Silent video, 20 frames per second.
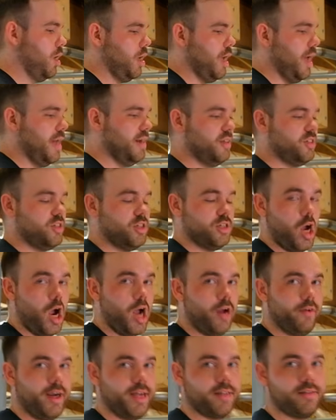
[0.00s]
And it's a
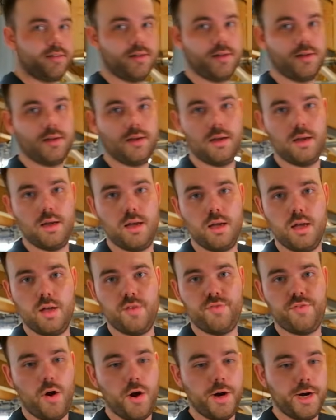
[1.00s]
direct
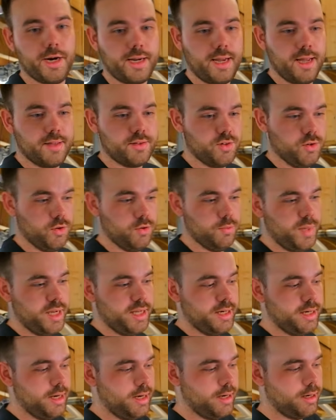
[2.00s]
fire kettle,
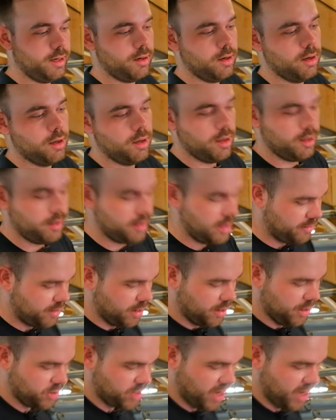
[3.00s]
meaning that there's